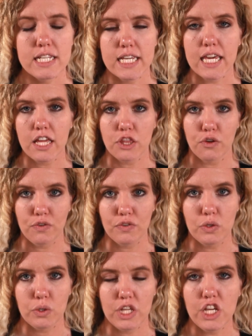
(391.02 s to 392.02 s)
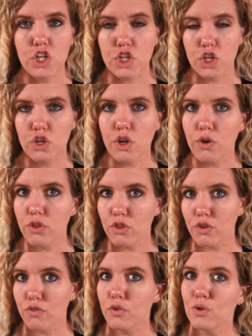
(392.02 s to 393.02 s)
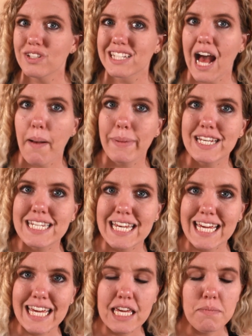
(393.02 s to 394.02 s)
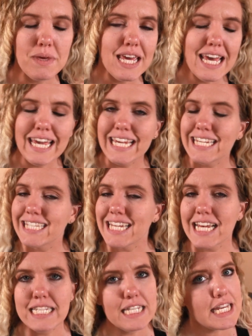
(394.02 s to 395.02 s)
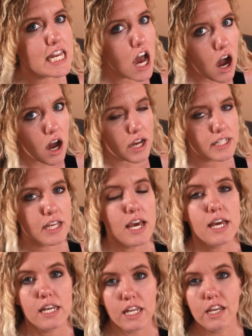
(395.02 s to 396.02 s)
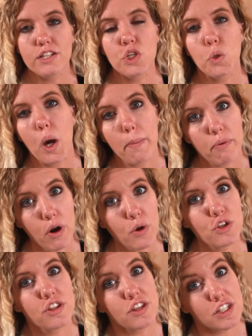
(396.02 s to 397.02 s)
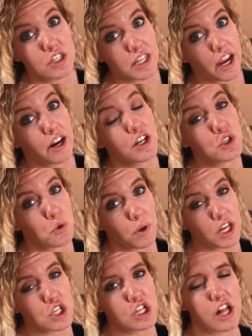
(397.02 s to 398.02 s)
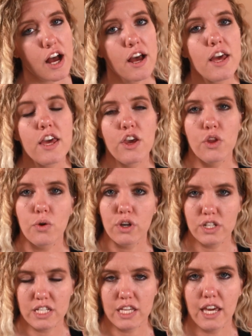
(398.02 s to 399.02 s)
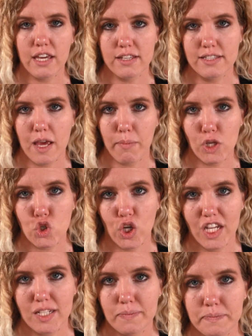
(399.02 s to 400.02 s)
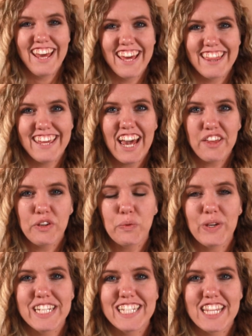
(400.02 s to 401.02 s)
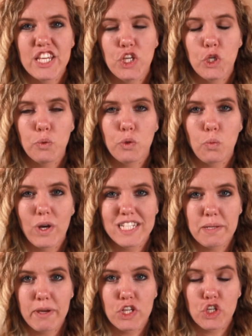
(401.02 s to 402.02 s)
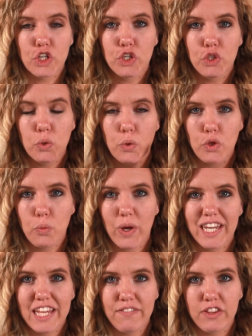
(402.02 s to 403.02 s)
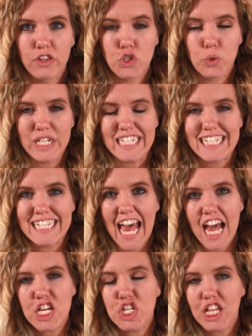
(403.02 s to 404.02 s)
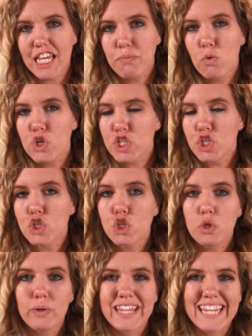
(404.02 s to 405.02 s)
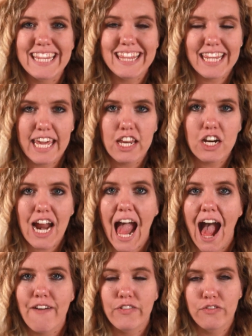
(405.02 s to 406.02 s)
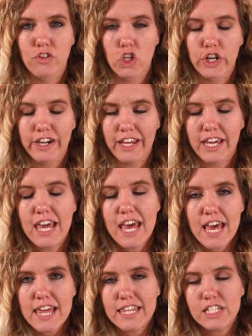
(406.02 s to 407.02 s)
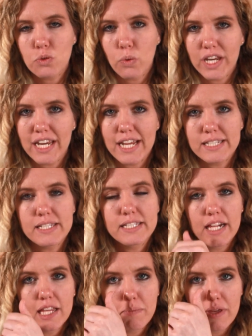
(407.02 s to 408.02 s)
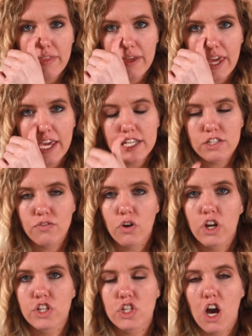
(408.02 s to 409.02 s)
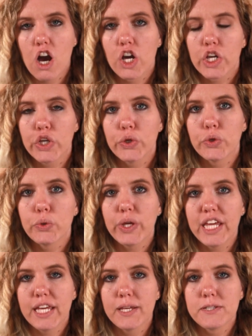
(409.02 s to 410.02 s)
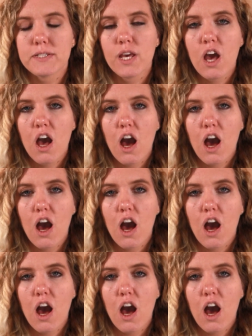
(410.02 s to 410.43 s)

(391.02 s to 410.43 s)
to get the food. He should know that the food is coming to him. He does not need to approach the scary tarantula in order to get his yummy treat. The other reason that you would want to make sure you're the one giving the treats is actually more to do with the later half of learning. This wouldn't necessarily be the case for a dog who is